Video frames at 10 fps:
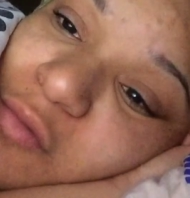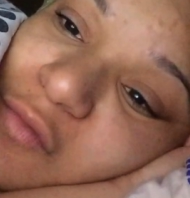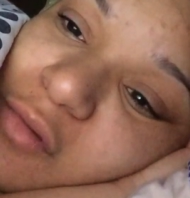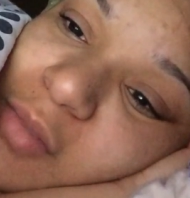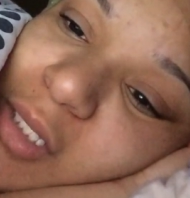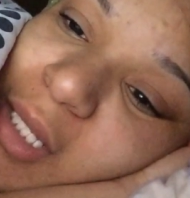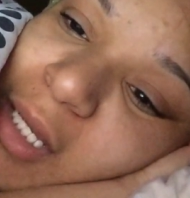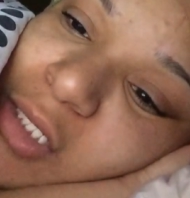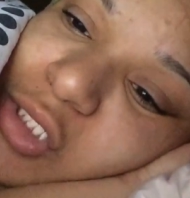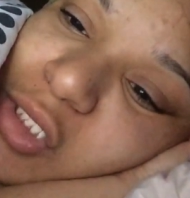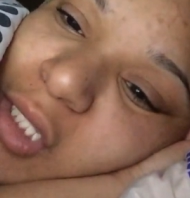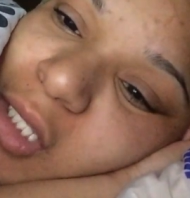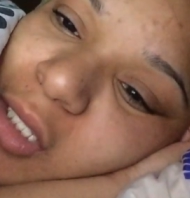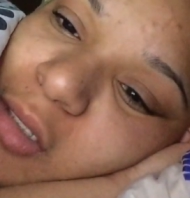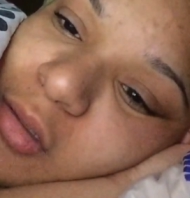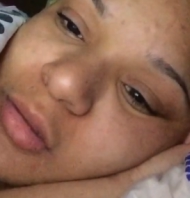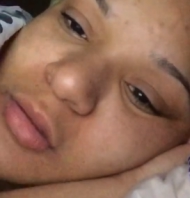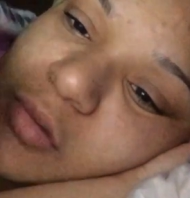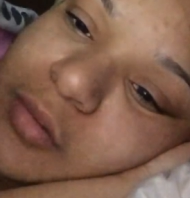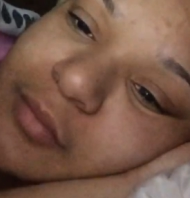You feel me? Like, I just can't.
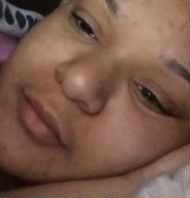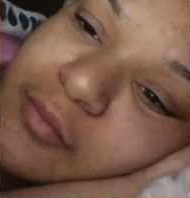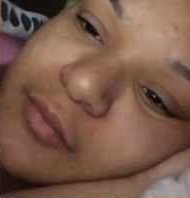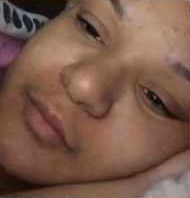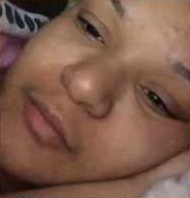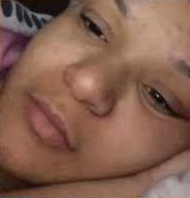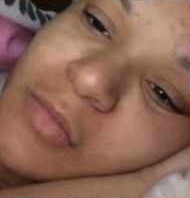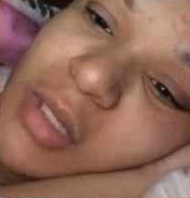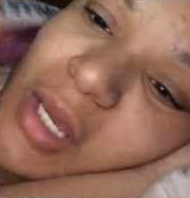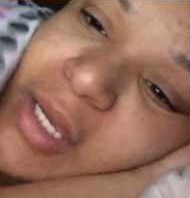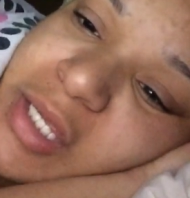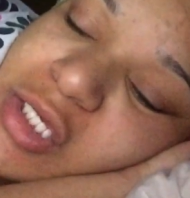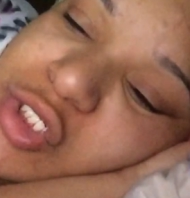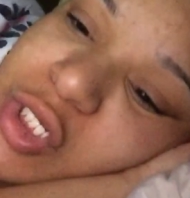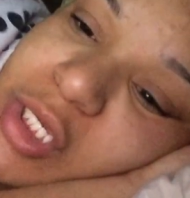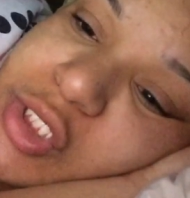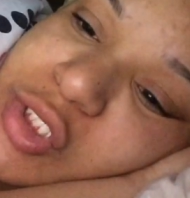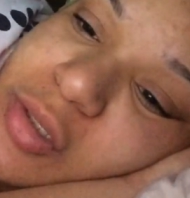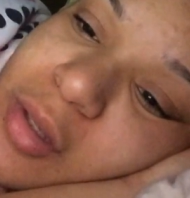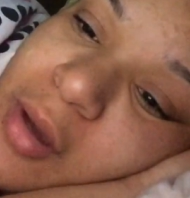I can't change
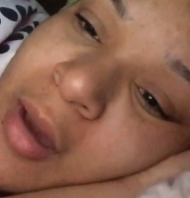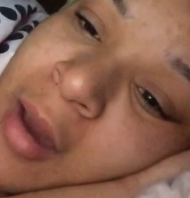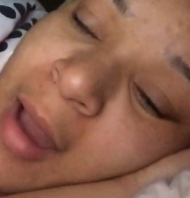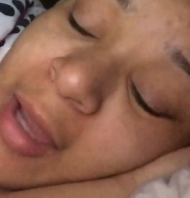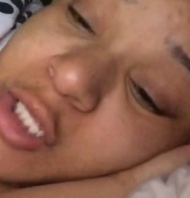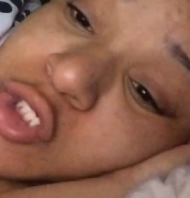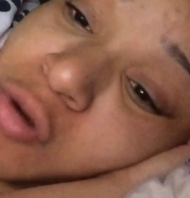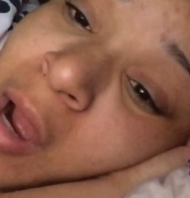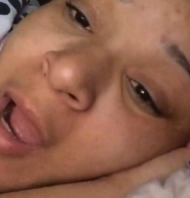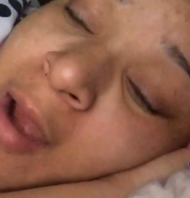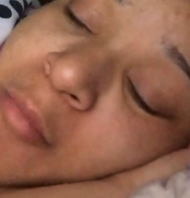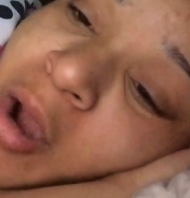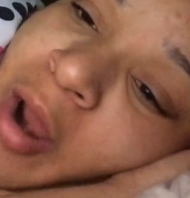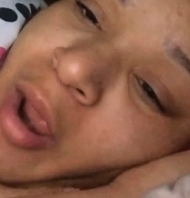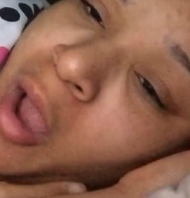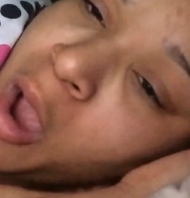it. I can try, but